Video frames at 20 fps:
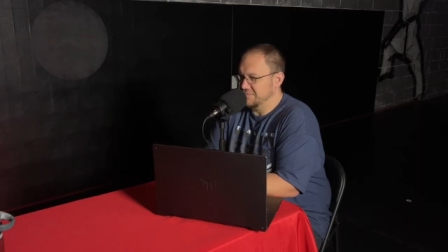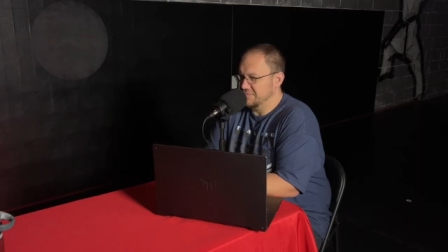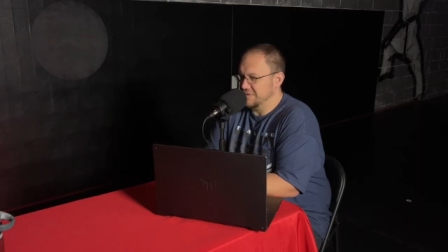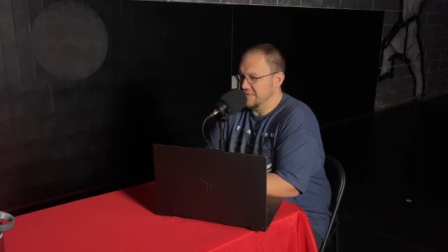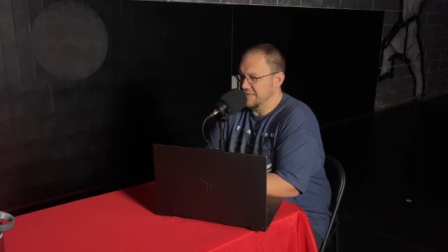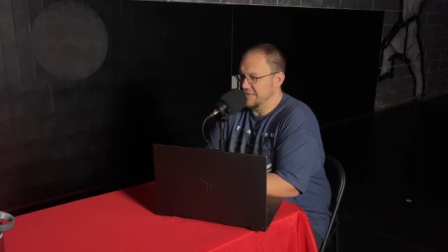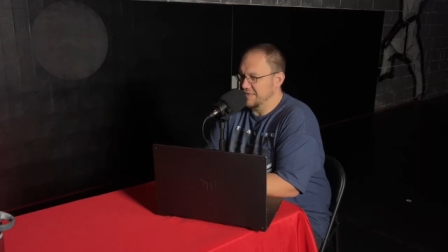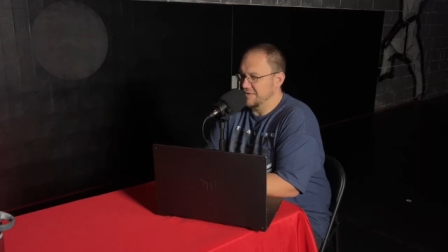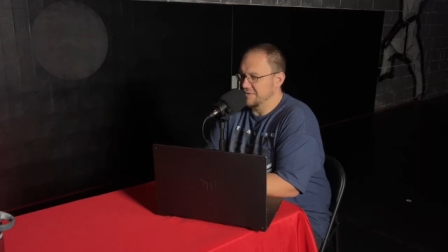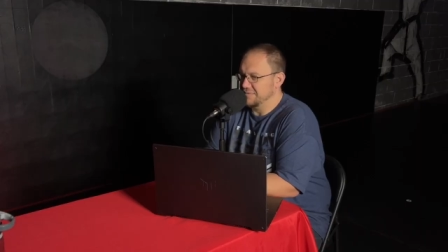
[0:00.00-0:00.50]

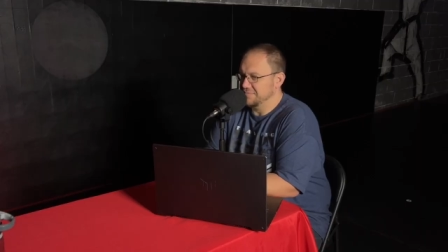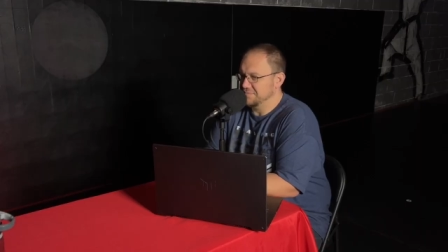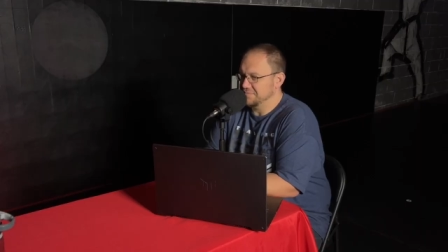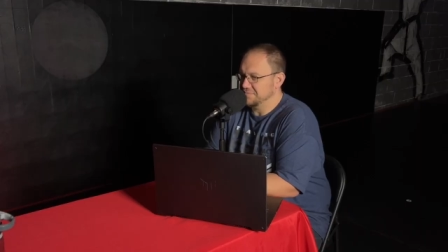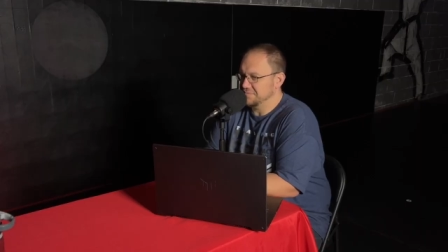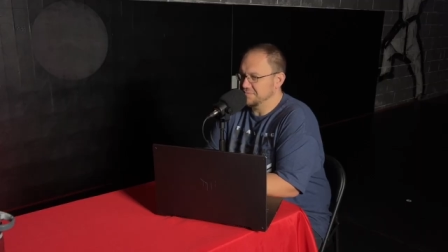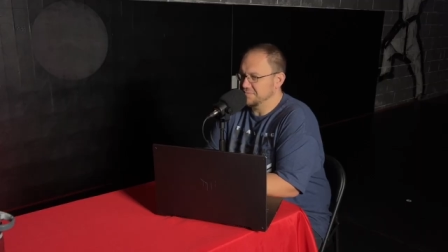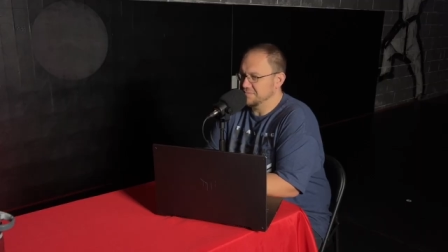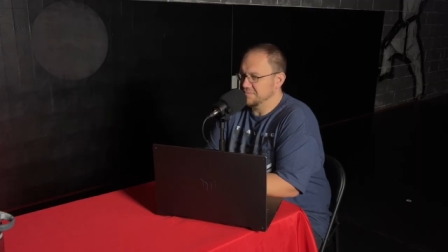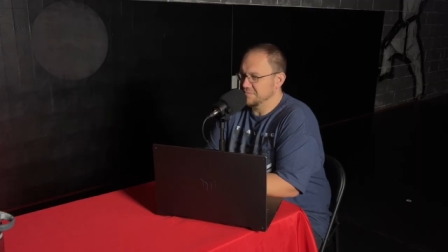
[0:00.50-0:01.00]
Um,
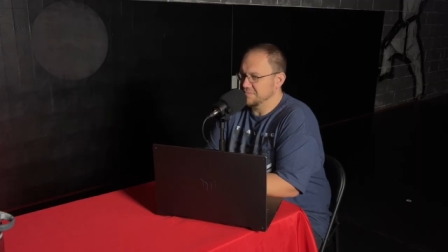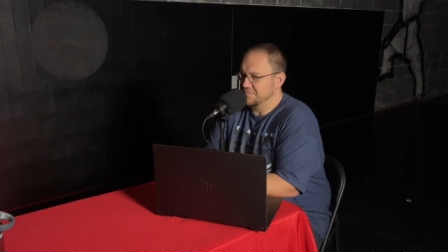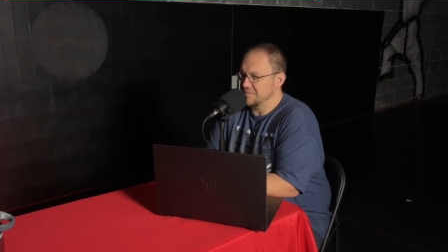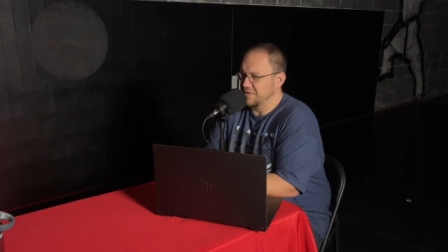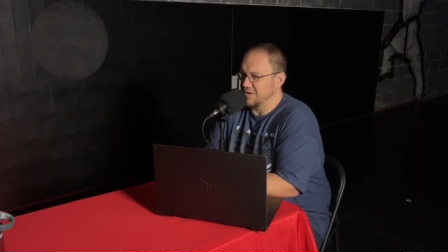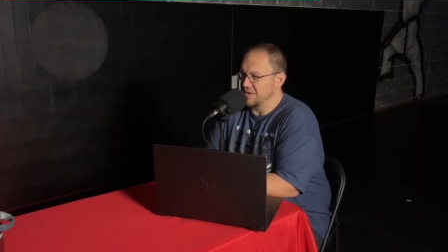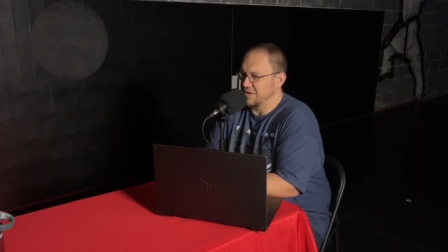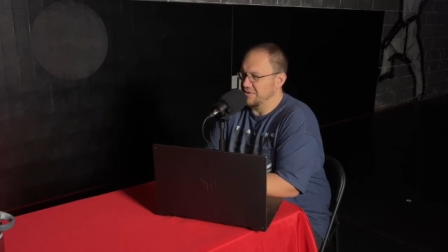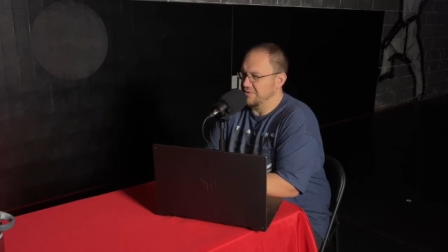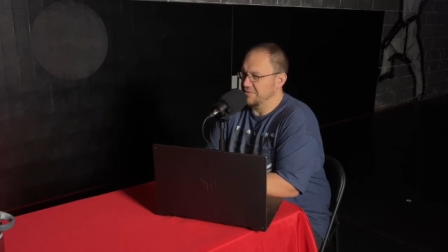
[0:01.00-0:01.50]

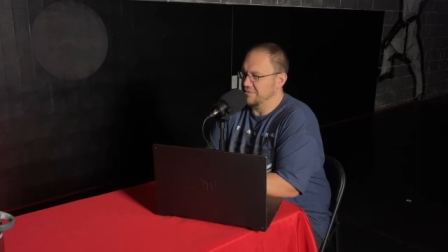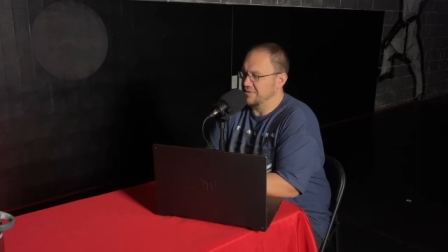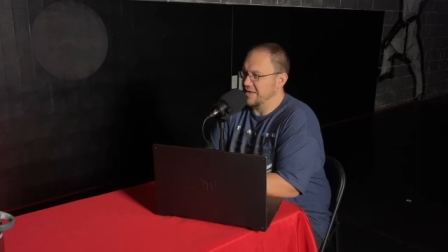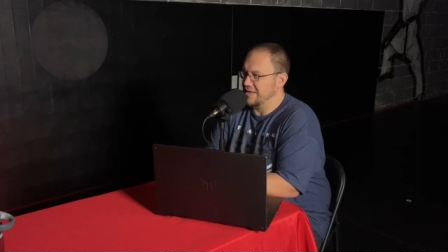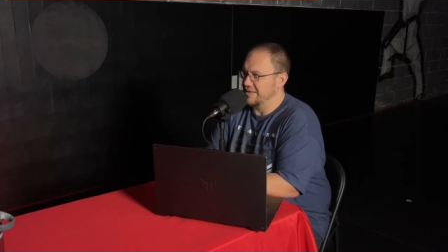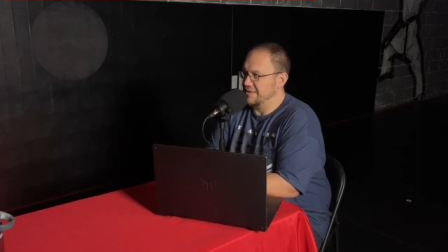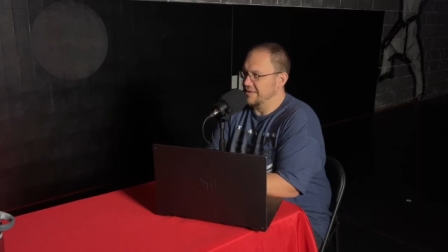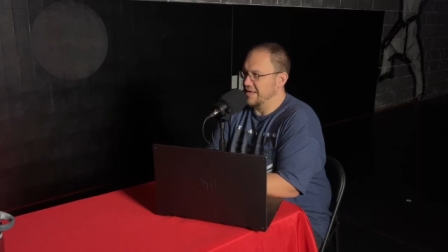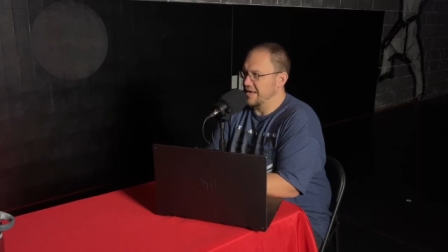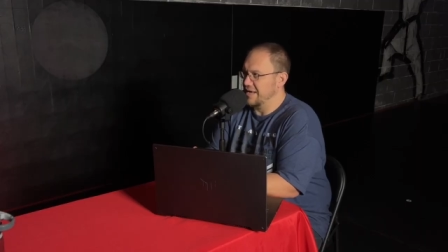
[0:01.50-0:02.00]
you know,
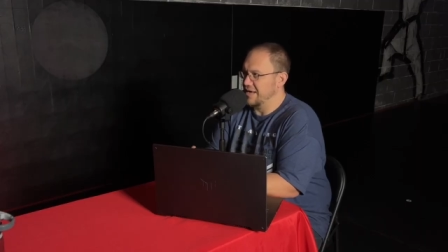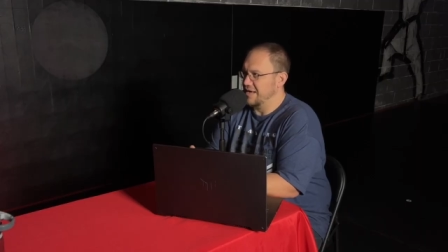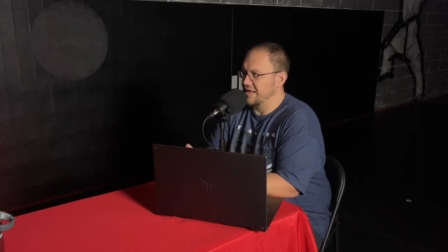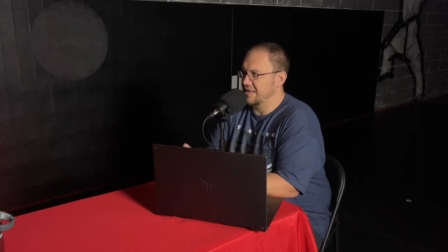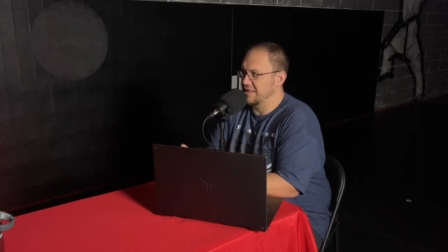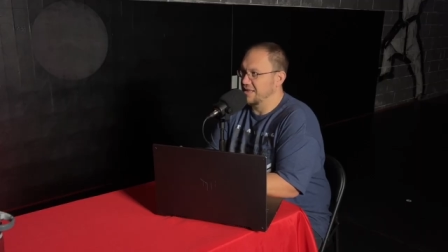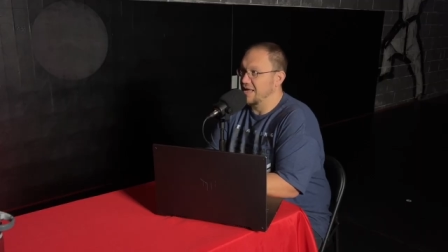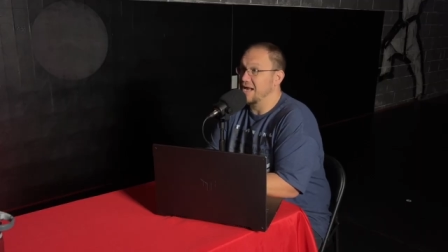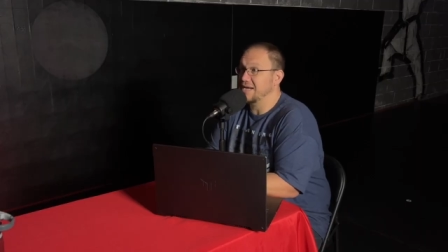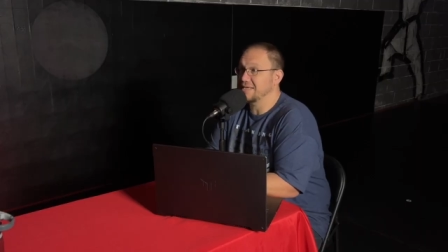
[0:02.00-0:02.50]
and they a
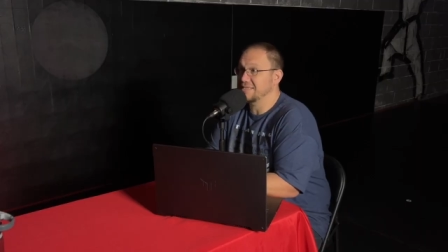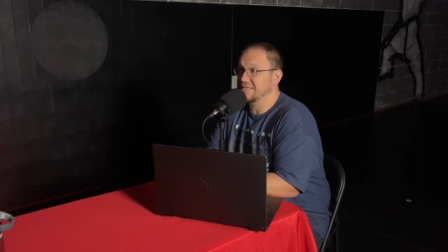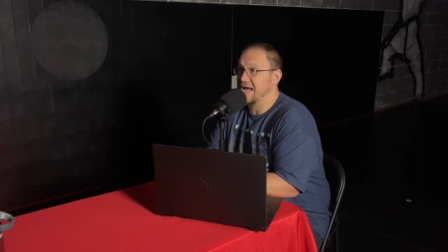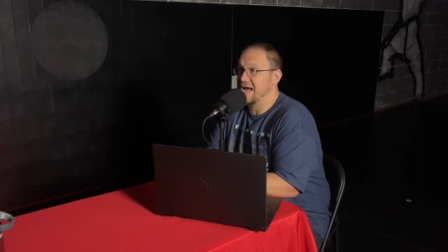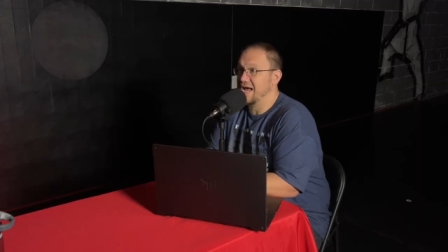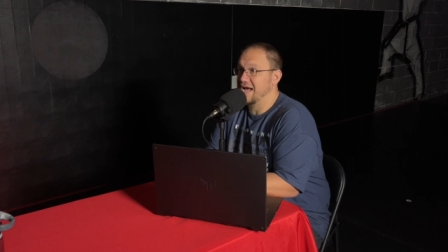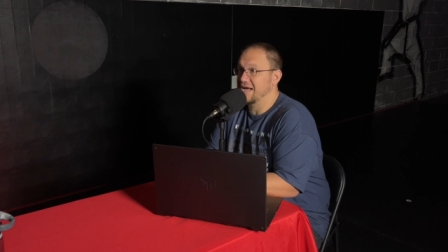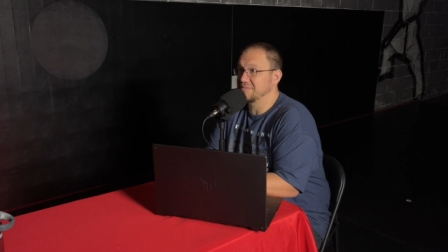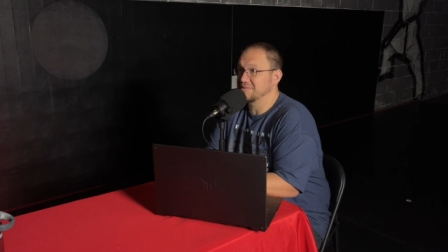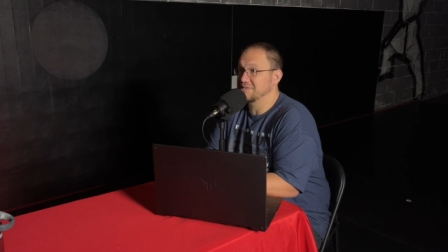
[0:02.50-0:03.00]
lot of
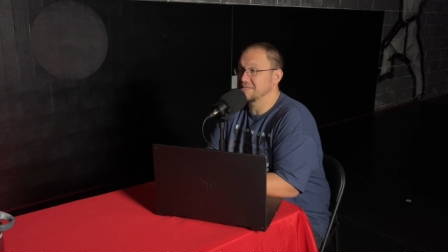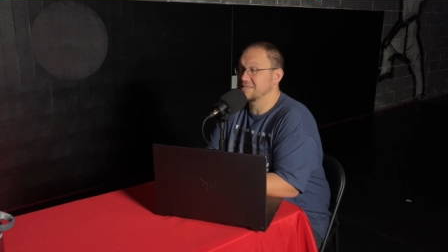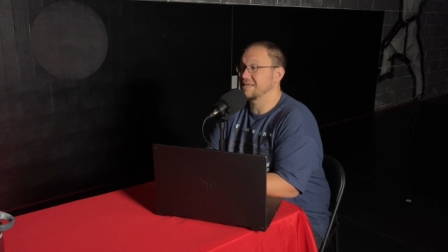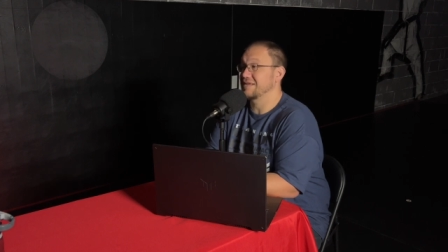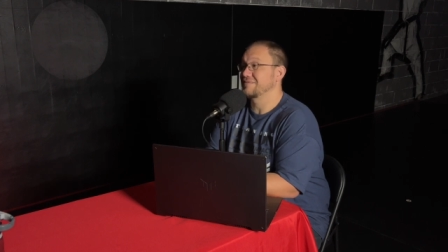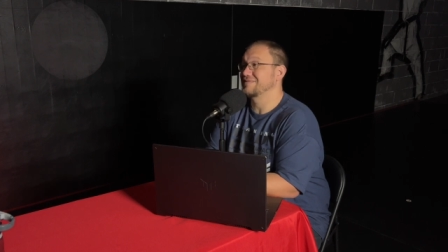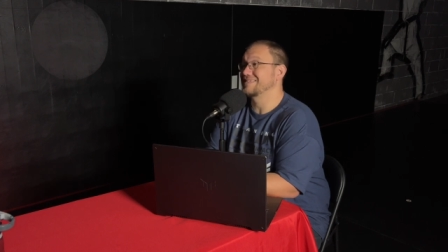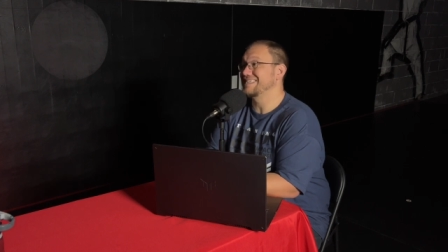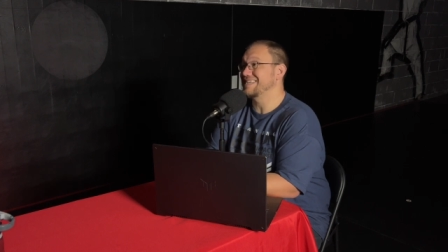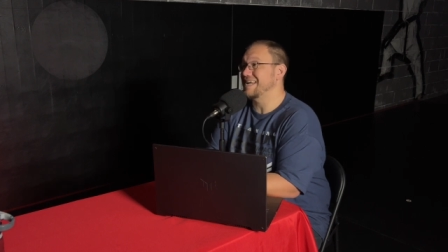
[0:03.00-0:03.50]
times
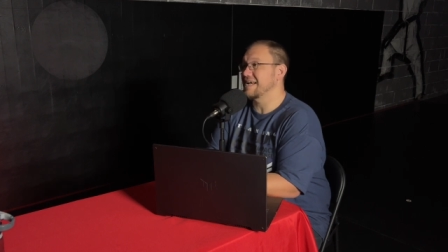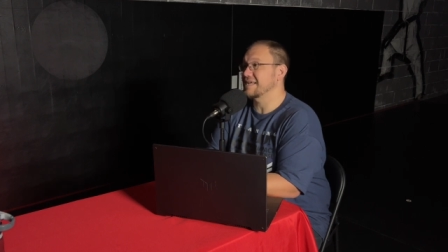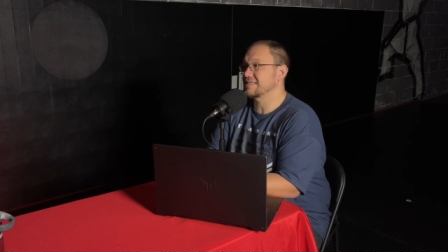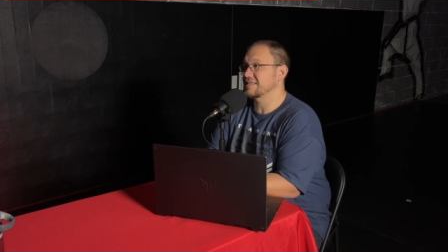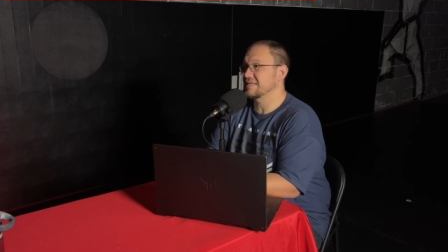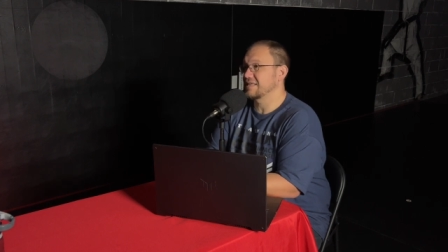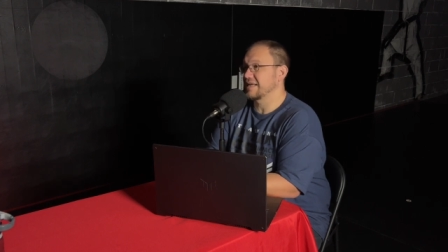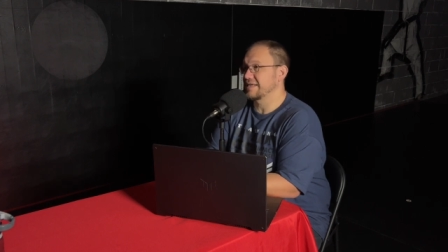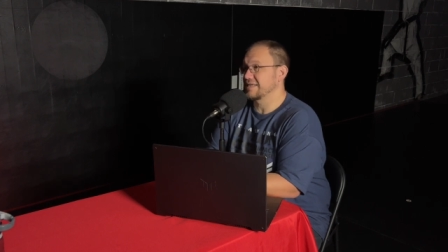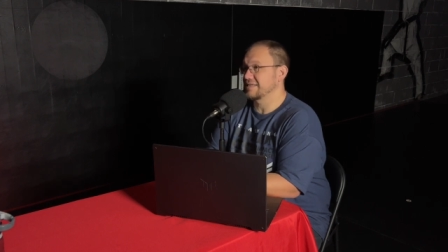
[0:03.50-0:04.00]
instead of
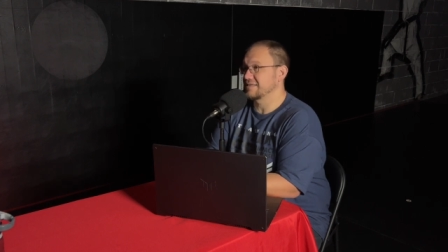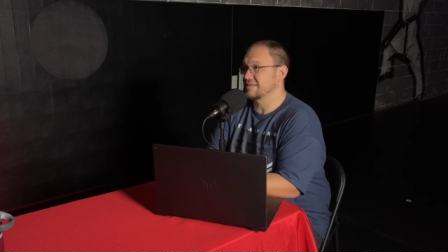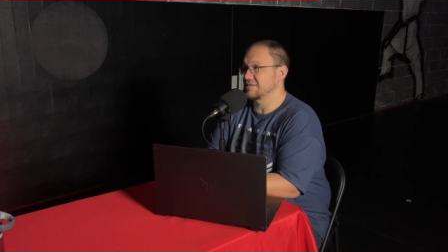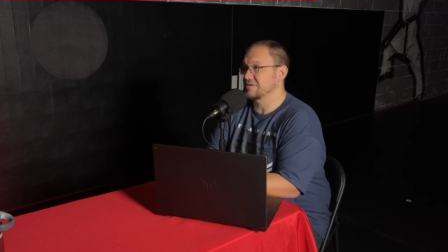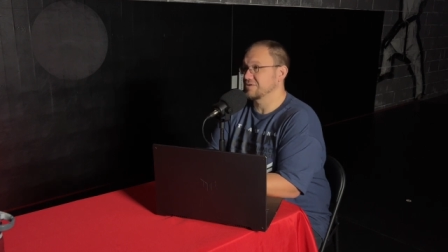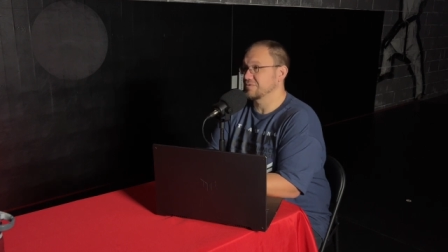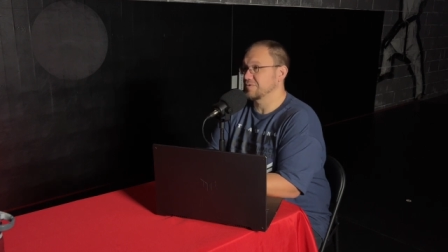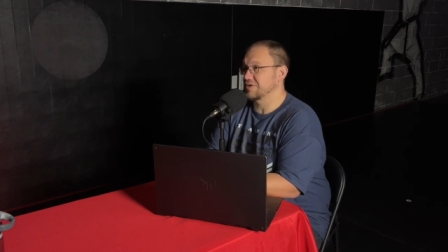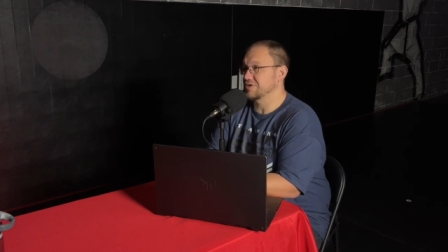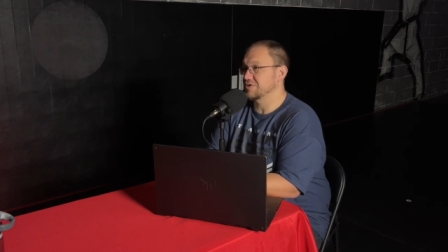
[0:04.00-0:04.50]
de-escalating a
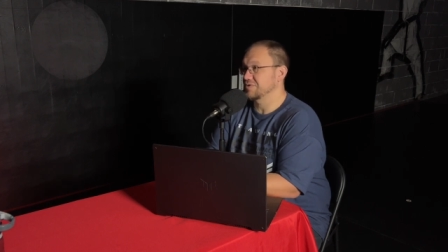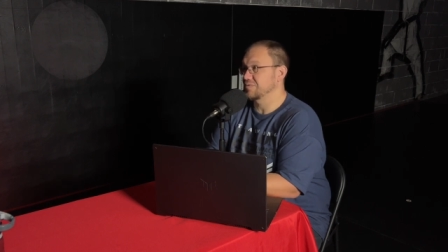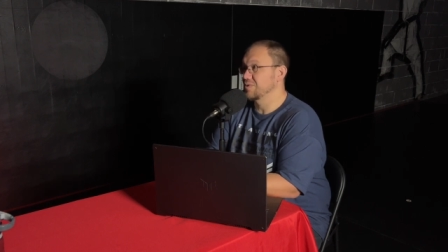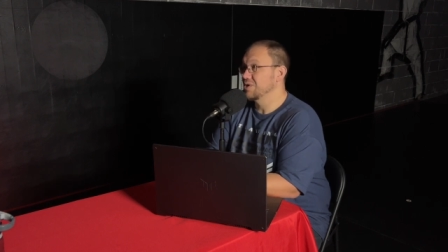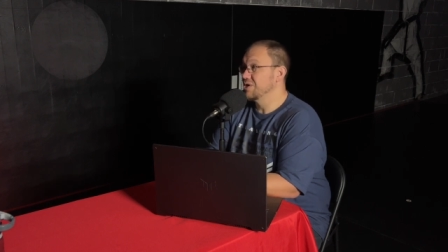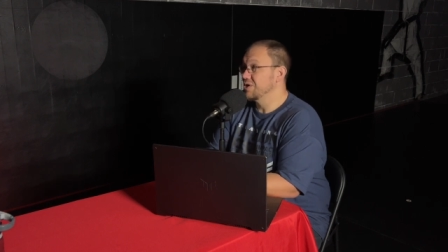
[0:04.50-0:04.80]
situation,